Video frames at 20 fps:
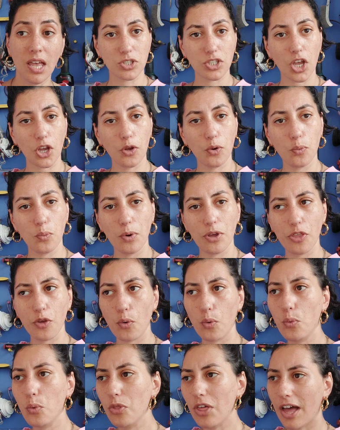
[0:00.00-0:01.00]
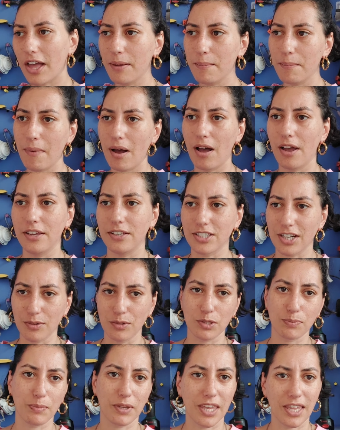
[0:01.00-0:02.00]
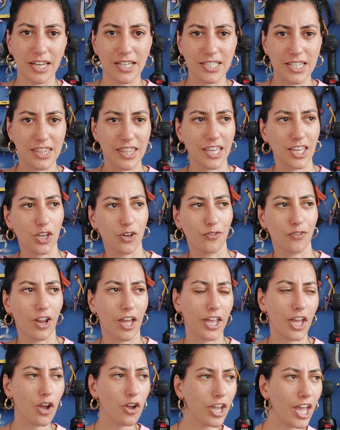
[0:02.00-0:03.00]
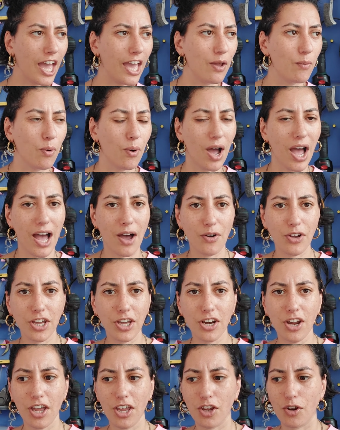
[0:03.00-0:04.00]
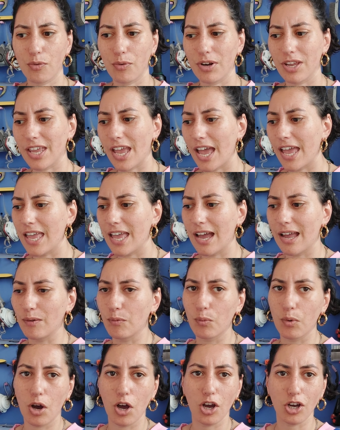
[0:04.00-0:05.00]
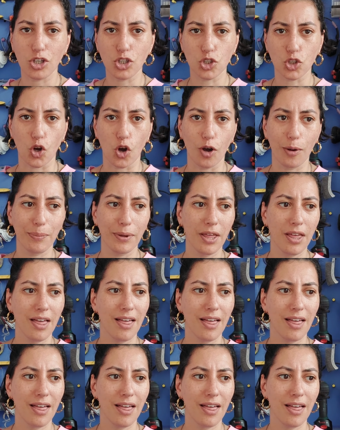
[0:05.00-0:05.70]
So with all that in mind, I was beginning to think of like, okay, well, how can I create a workshop